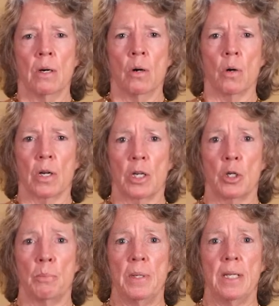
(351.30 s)
Or it
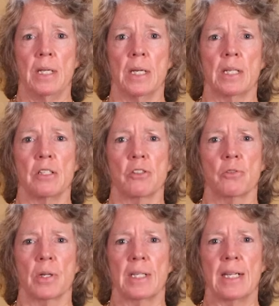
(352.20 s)
could be
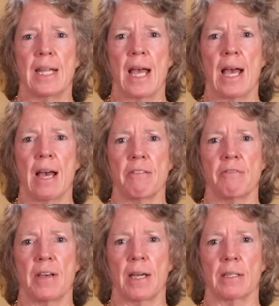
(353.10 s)
constricted
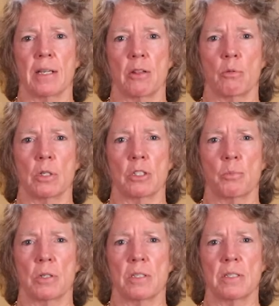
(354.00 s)
affect, in other words,
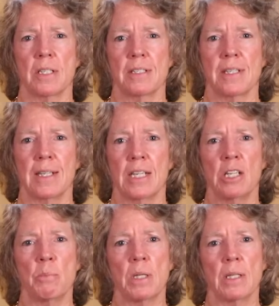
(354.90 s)
persistent
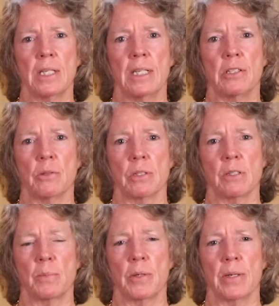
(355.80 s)
inability to
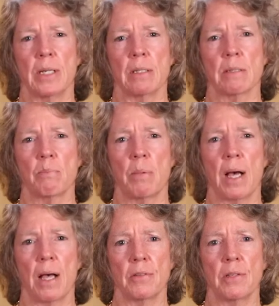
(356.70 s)
experience
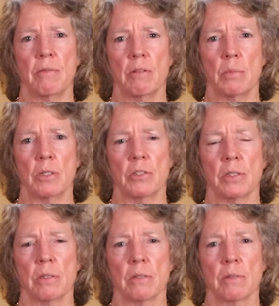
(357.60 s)
positive
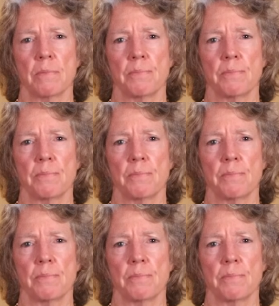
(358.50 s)
emotions.